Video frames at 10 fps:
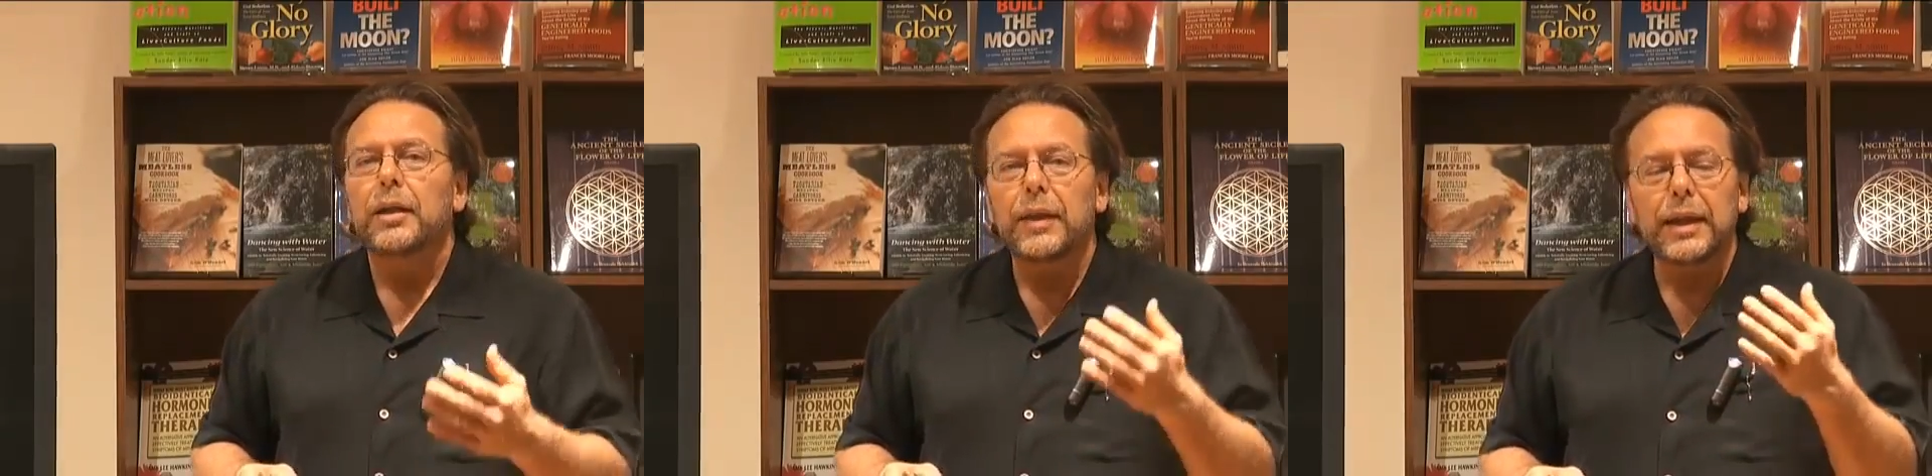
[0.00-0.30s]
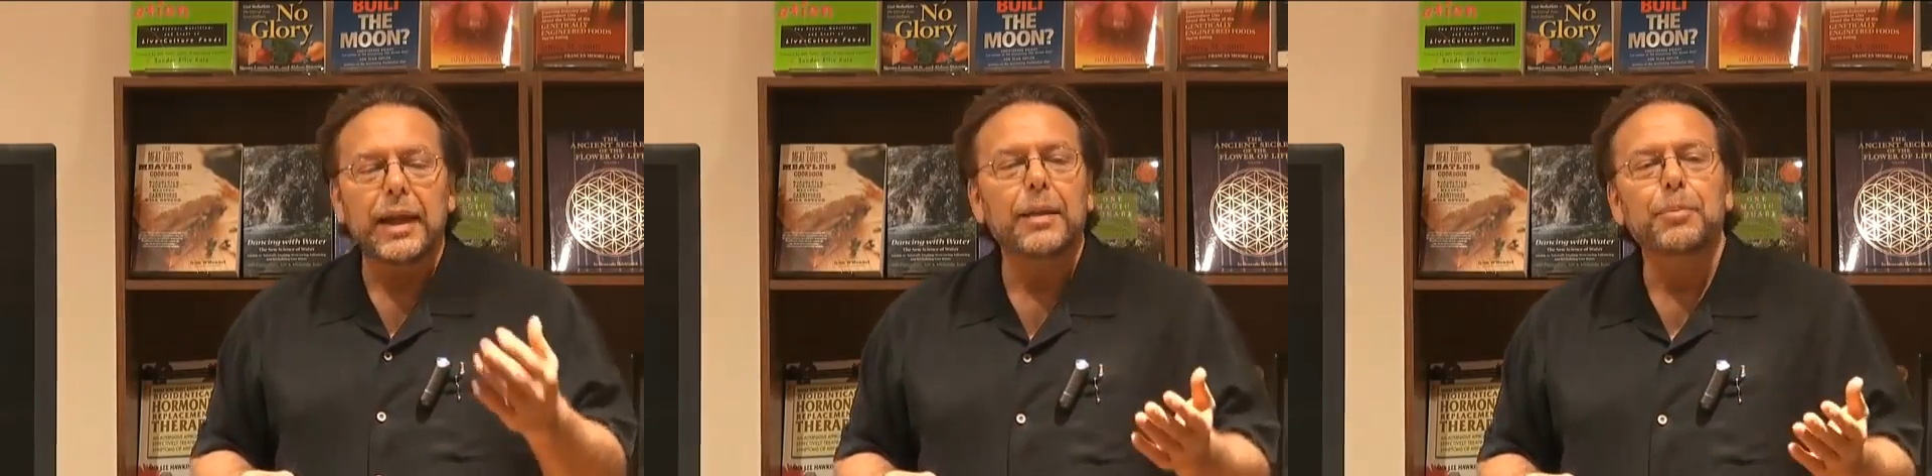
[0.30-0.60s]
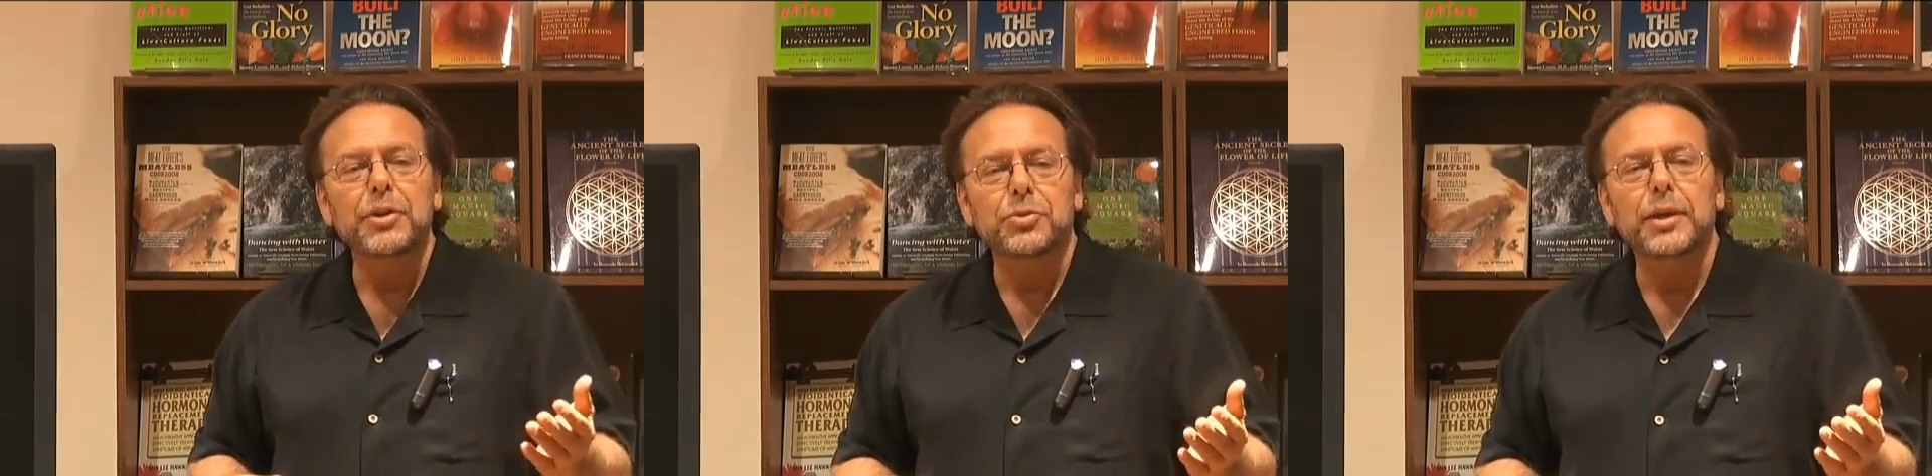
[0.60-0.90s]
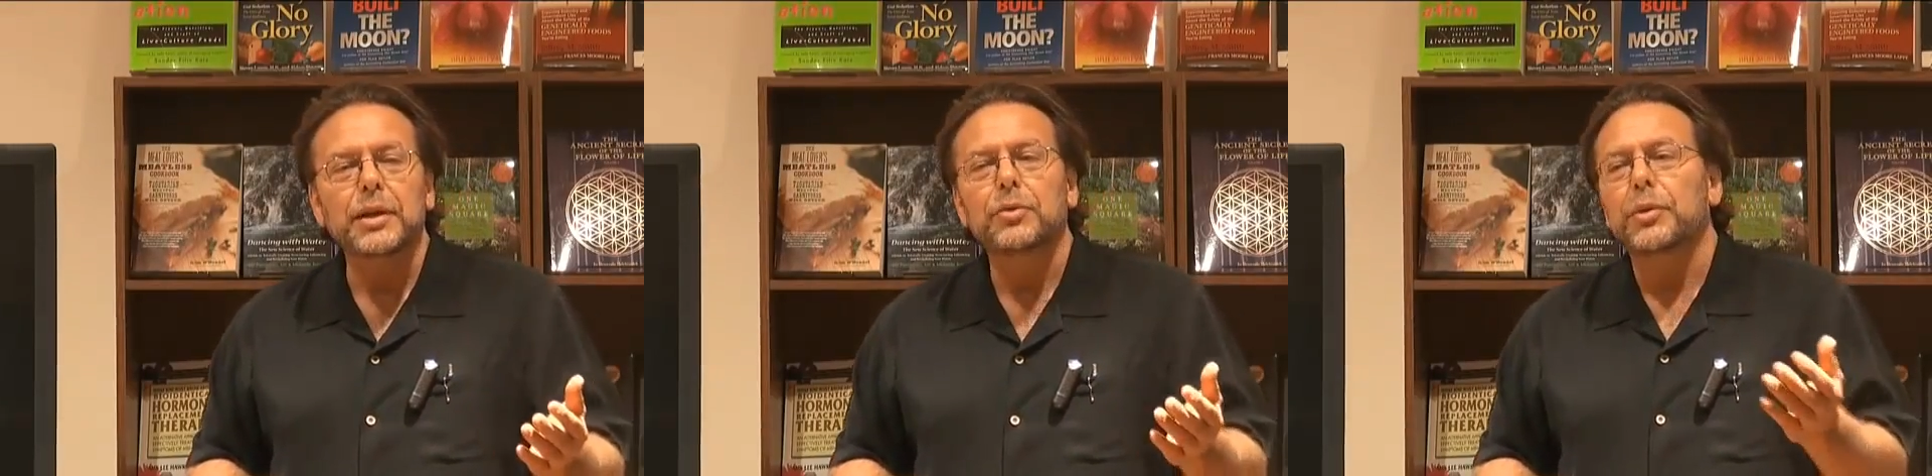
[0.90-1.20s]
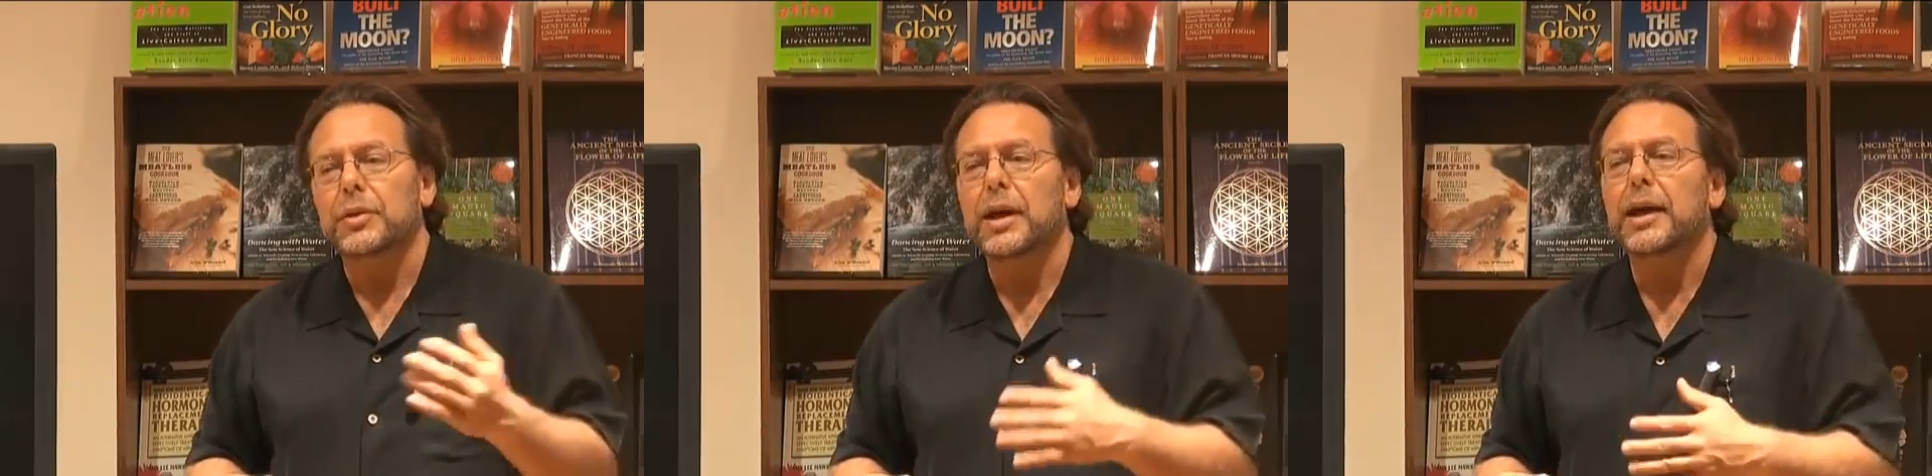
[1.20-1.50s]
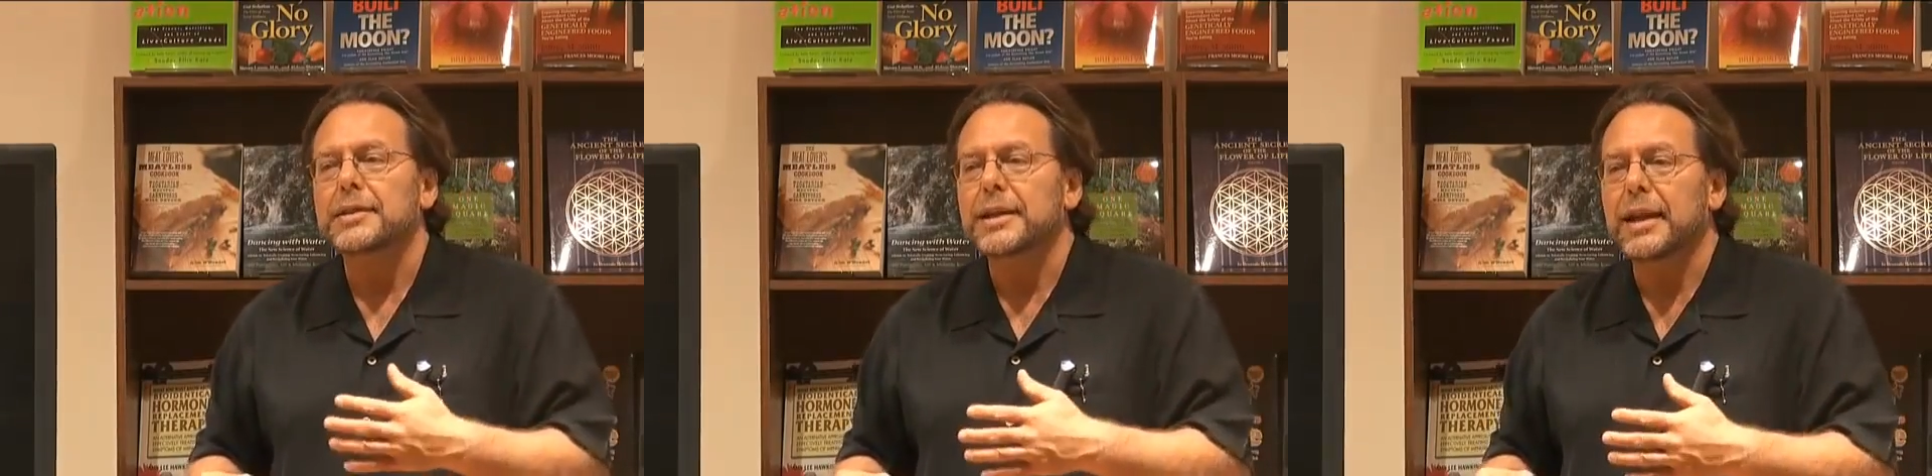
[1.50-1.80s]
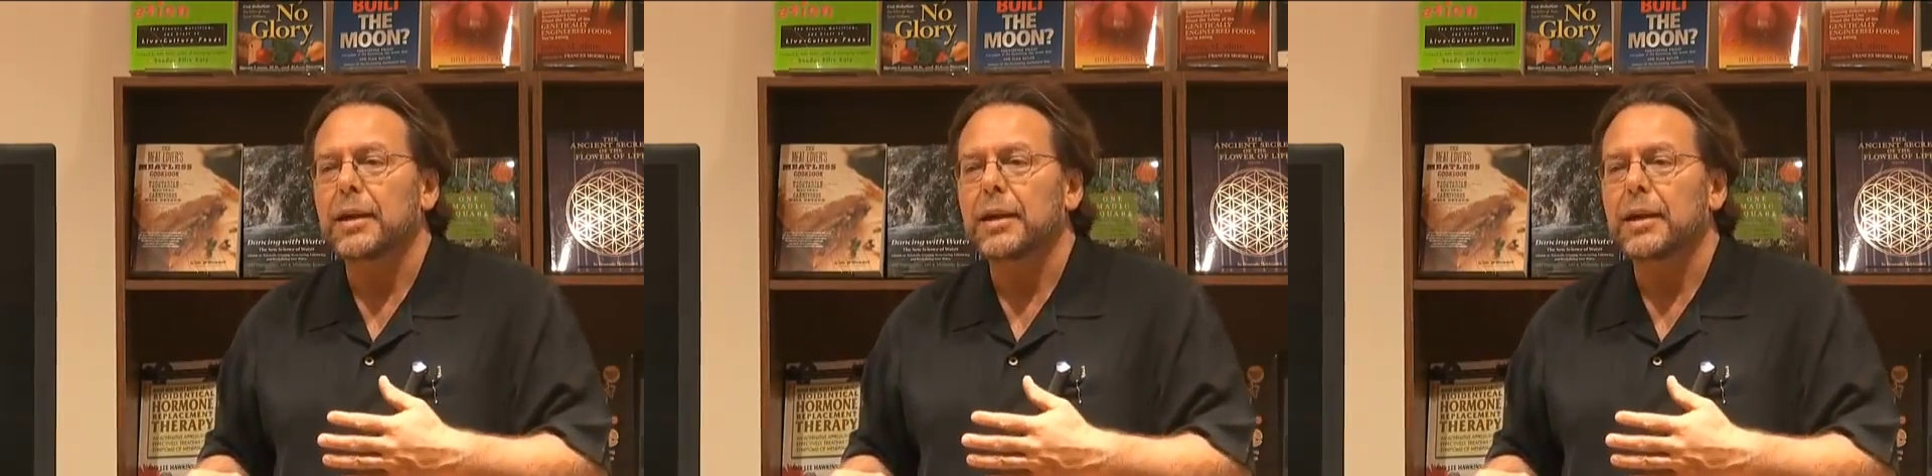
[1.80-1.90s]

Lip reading: they can't be treated with toxic